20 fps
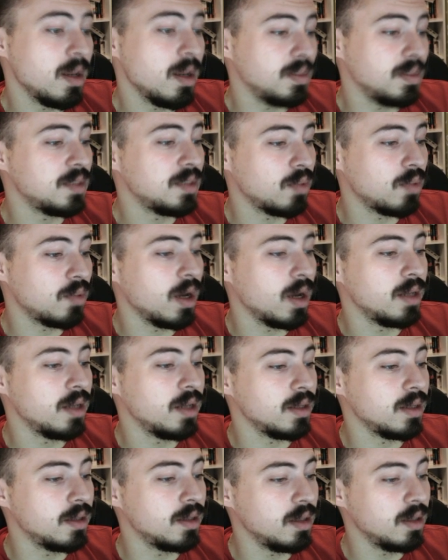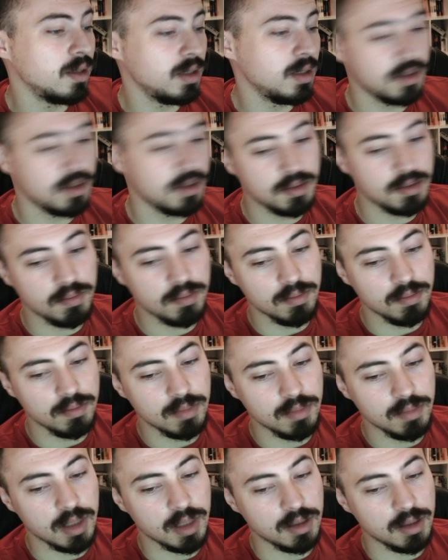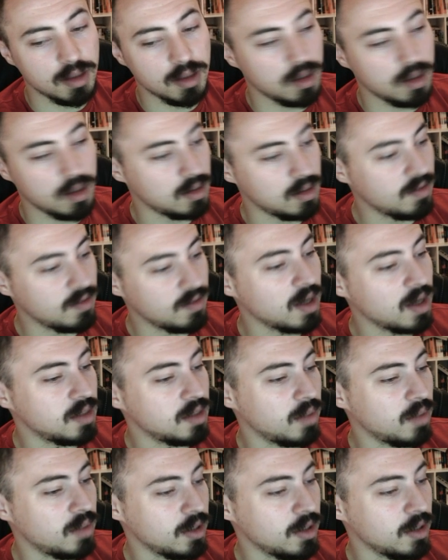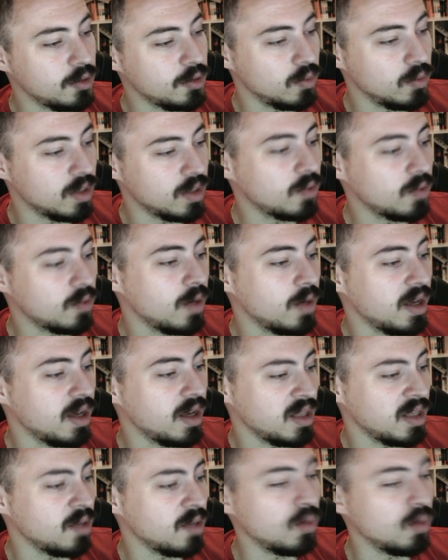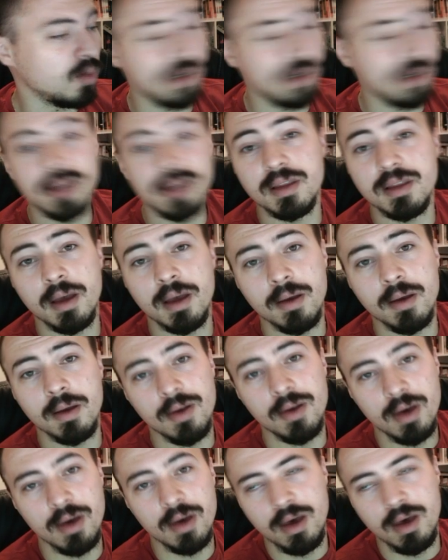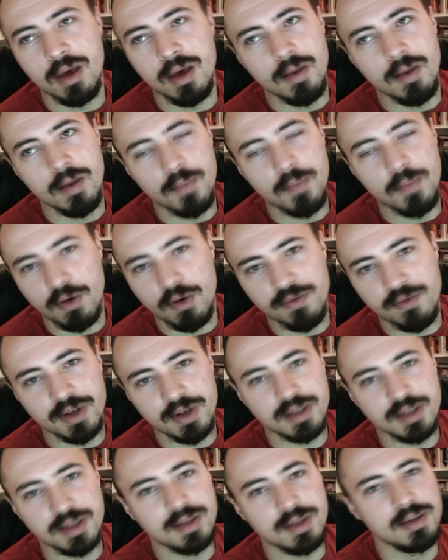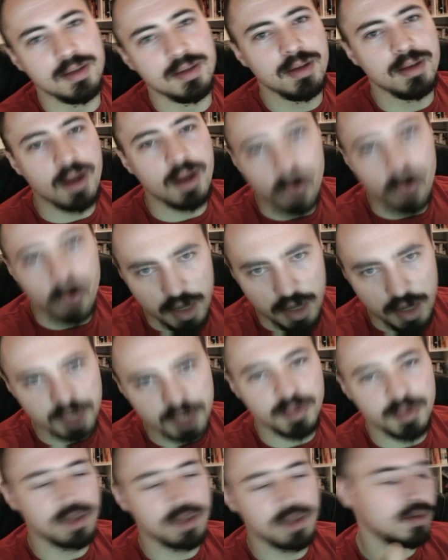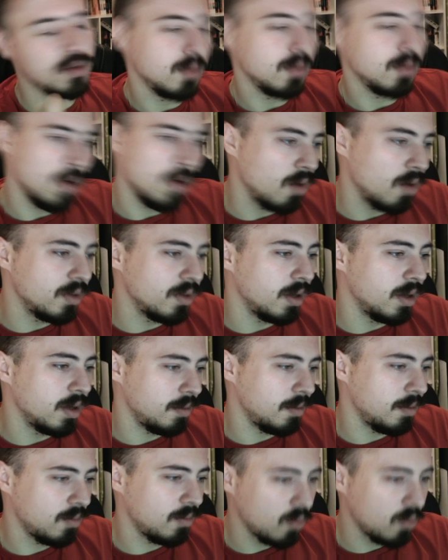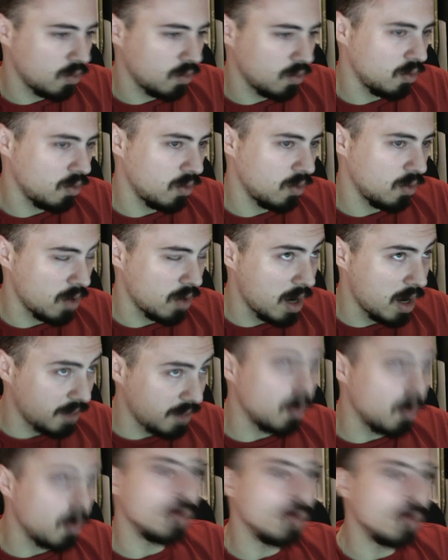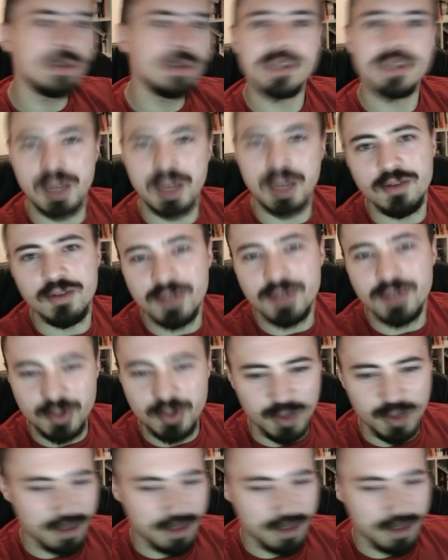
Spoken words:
sprite and delete it and divide it by 2. That way I think we'll get the perfect arrangement on the rightmost side of the screen.